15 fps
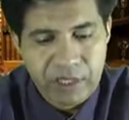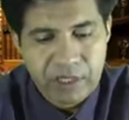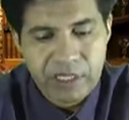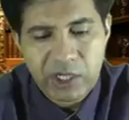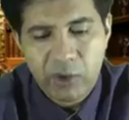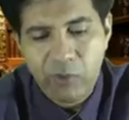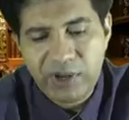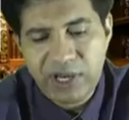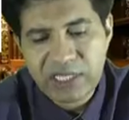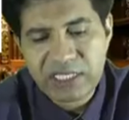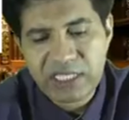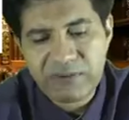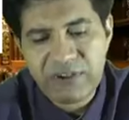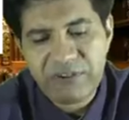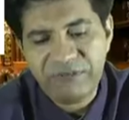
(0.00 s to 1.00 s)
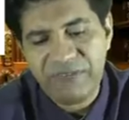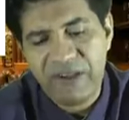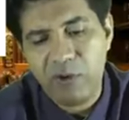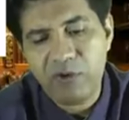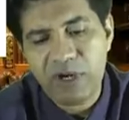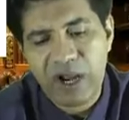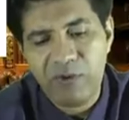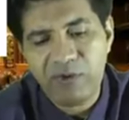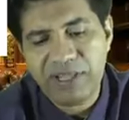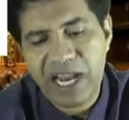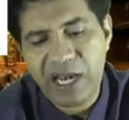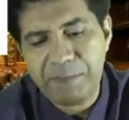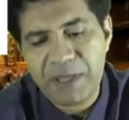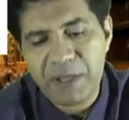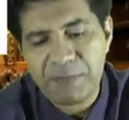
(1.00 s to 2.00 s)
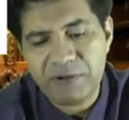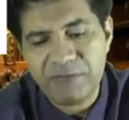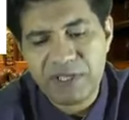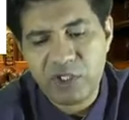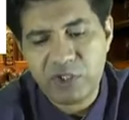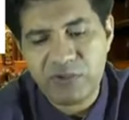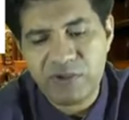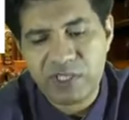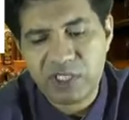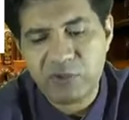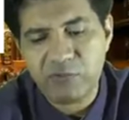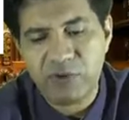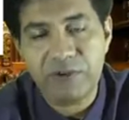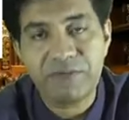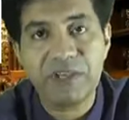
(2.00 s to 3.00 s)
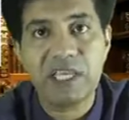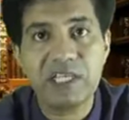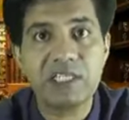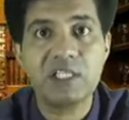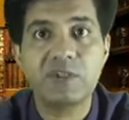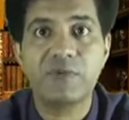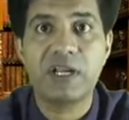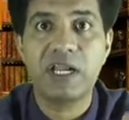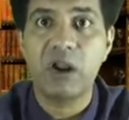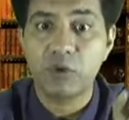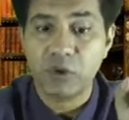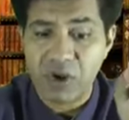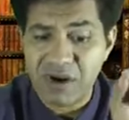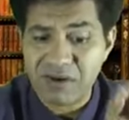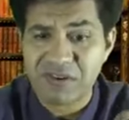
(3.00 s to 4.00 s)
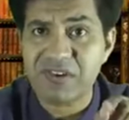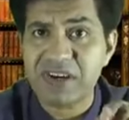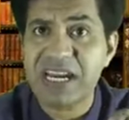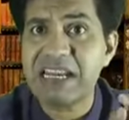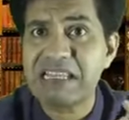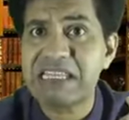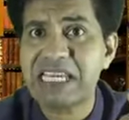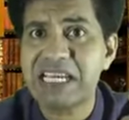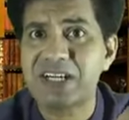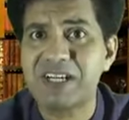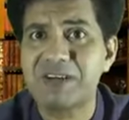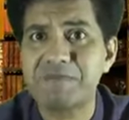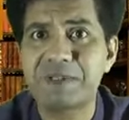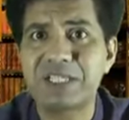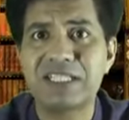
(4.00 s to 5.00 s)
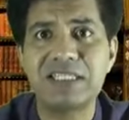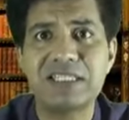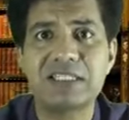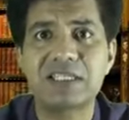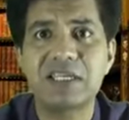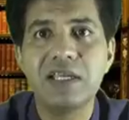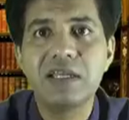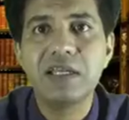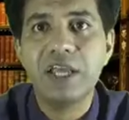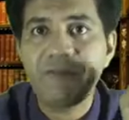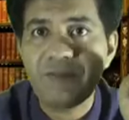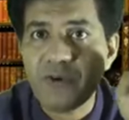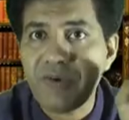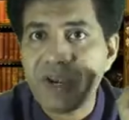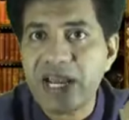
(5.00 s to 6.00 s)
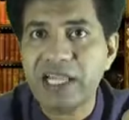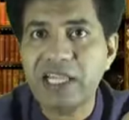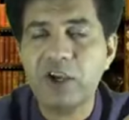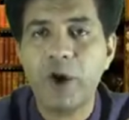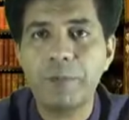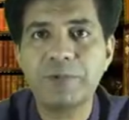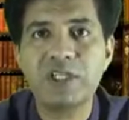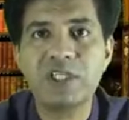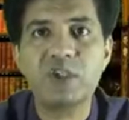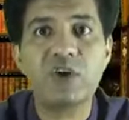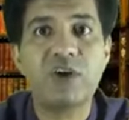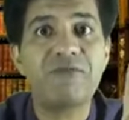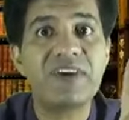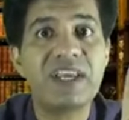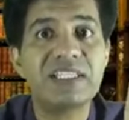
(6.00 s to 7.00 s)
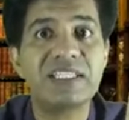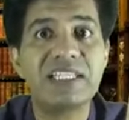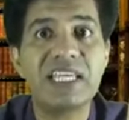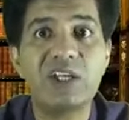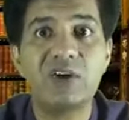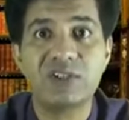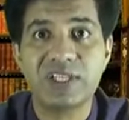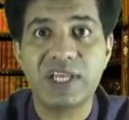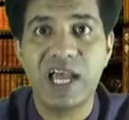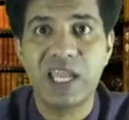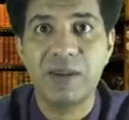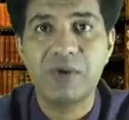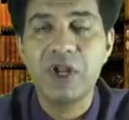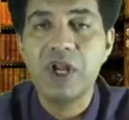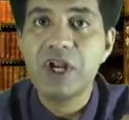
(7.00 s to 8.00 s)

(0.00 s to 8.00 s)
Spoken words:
The ONS survey found out that people with university qualifications were. Now don't read the options. If you read the options, you are wasting your time.